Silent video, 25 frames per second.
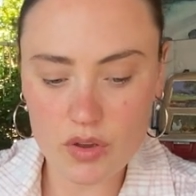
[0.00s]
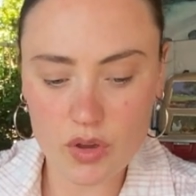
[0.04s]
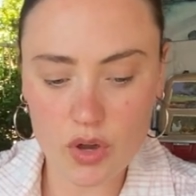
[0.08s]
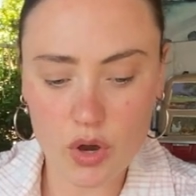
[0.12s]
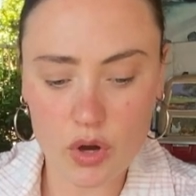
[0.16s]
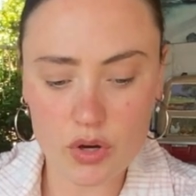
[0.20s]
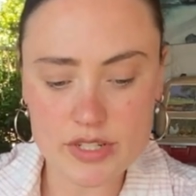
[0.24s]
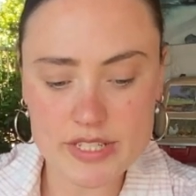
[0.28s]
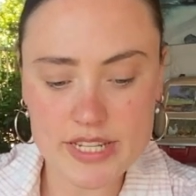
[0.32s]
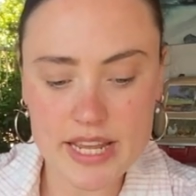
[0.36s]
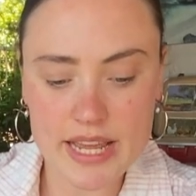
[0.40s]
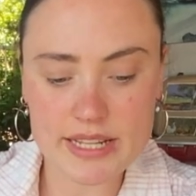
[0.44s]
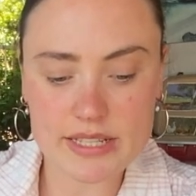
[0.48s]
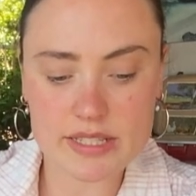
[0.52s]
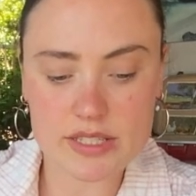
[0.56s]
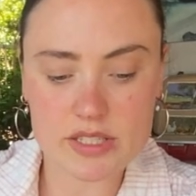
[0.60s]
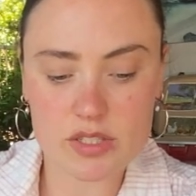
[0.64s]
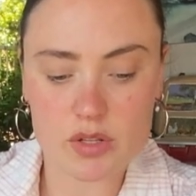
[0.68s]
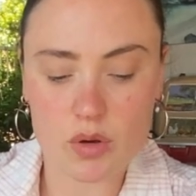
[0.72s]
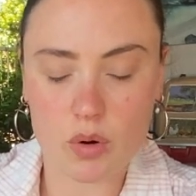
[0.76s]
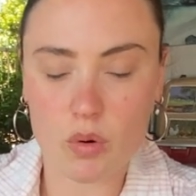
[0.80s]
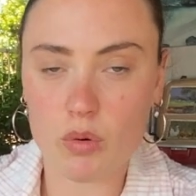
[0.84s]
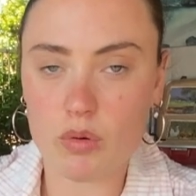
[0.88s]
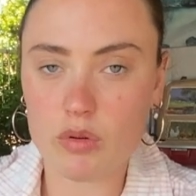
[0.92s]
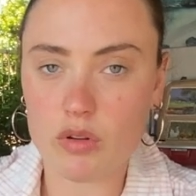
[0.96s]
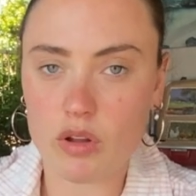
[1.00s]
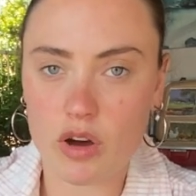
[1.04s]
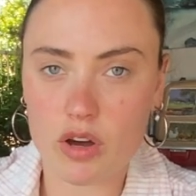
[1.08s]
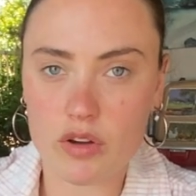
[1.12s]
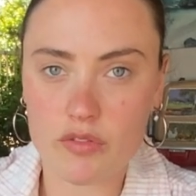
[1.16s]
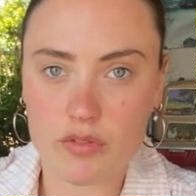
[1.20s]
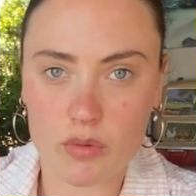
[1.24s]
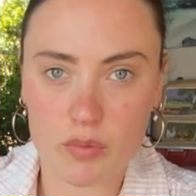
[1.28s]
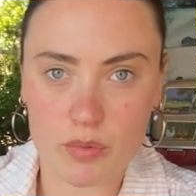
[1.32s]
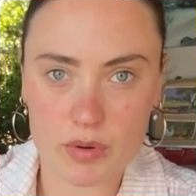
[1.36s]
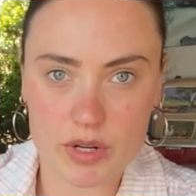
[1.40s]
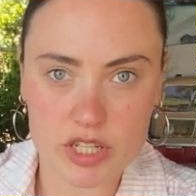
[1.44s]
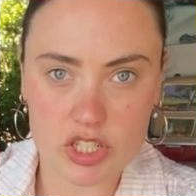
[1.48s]
contents all
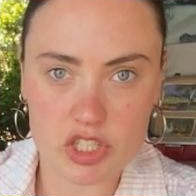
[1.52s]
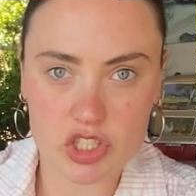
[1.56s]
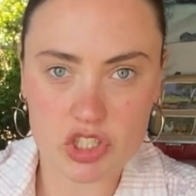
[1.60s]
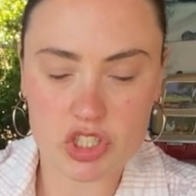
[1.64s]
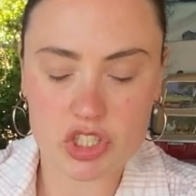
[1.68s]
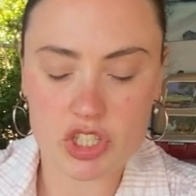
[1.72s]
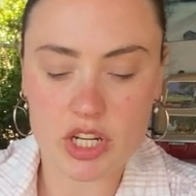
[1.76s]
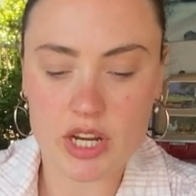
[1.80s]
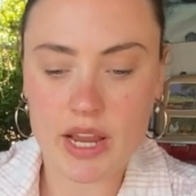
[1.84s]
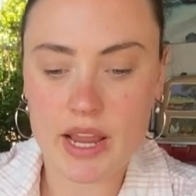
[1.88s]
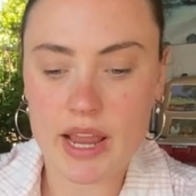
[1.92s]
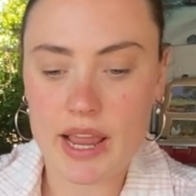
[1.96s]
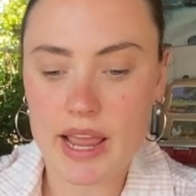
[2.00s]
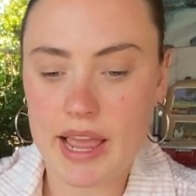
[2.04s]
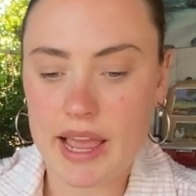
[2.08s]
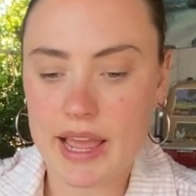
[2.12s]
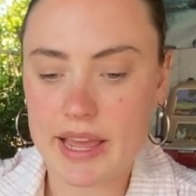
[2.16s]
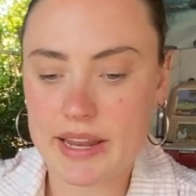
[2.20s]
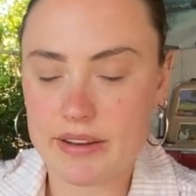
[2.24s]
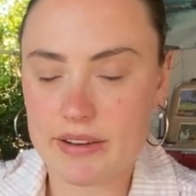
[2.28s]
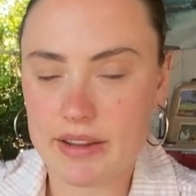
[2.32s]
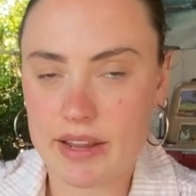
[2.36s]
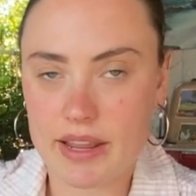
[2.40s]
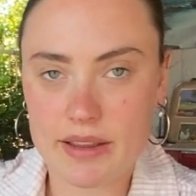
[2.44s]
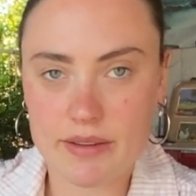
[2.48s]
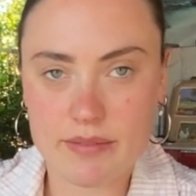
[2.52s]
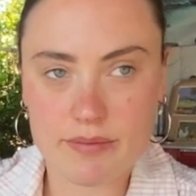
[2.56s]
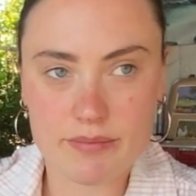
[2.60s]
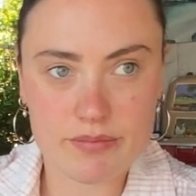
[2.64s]
over Wish and